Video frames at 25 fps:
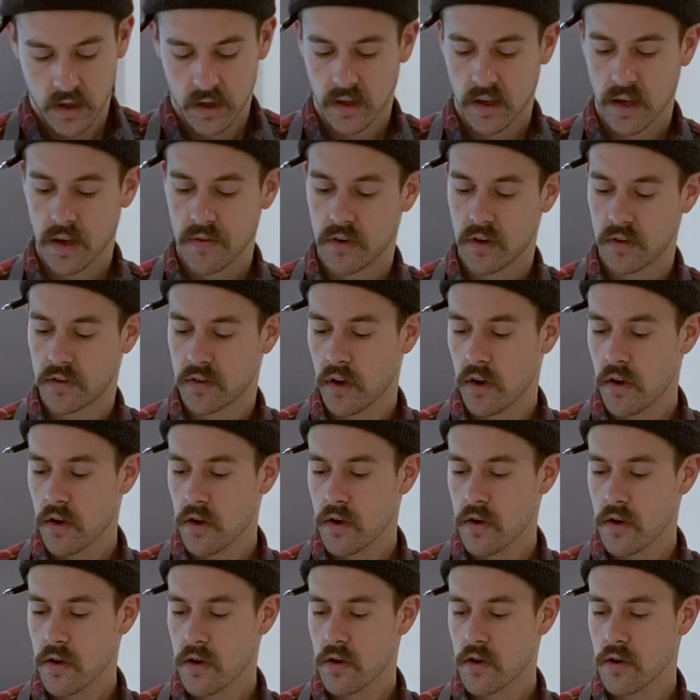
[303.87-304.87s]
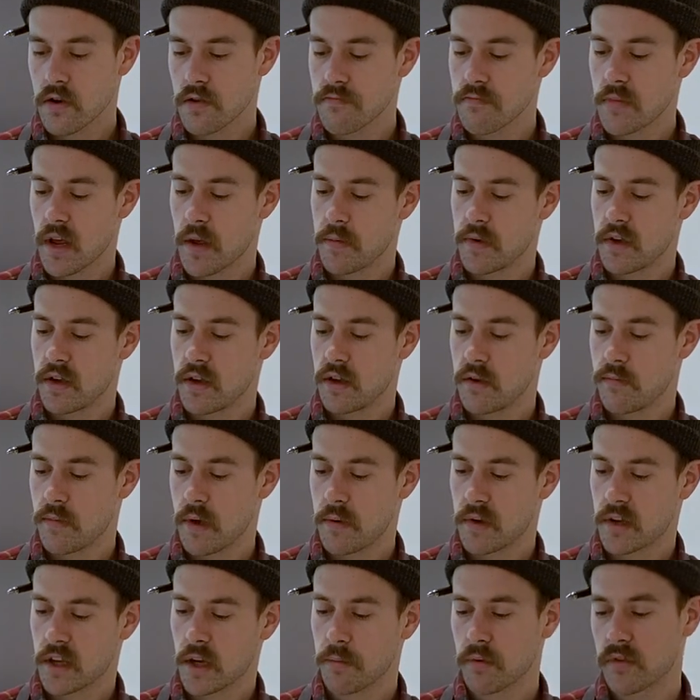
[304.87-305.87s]
Give it a turn, maybe
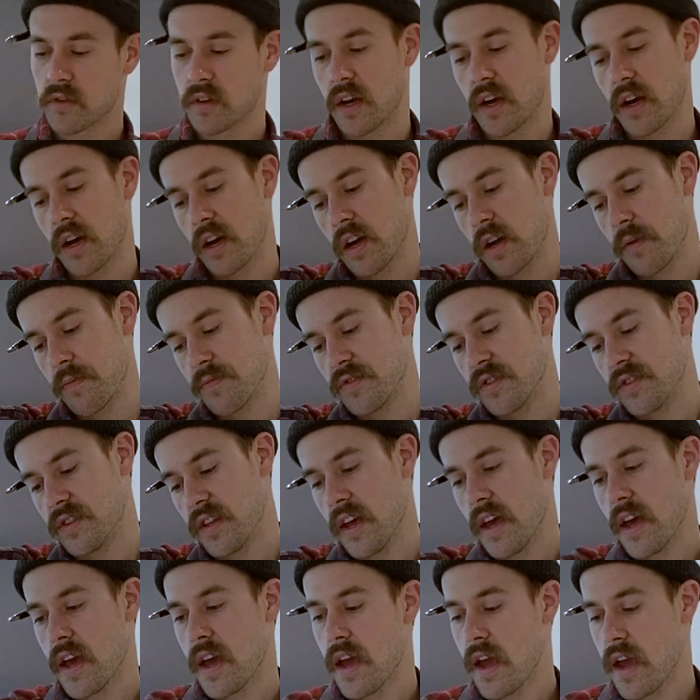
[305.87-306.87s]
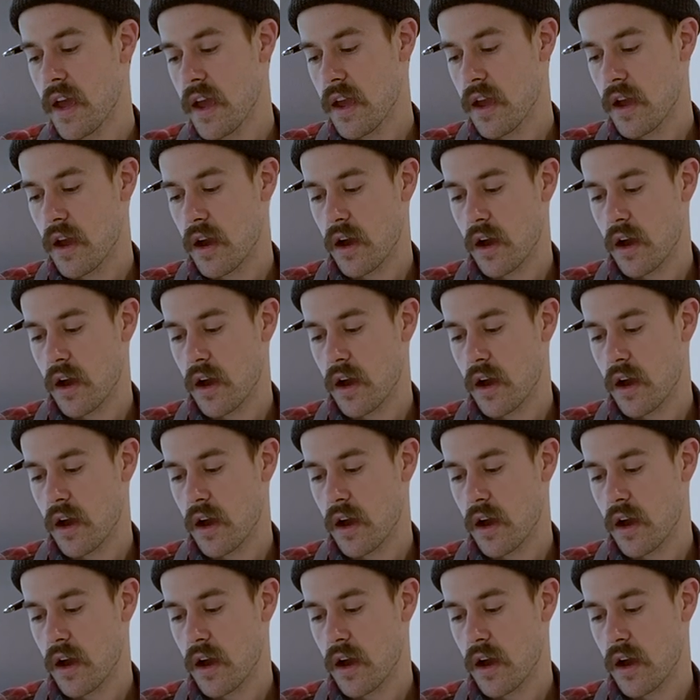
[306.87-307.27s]
a couple times a day.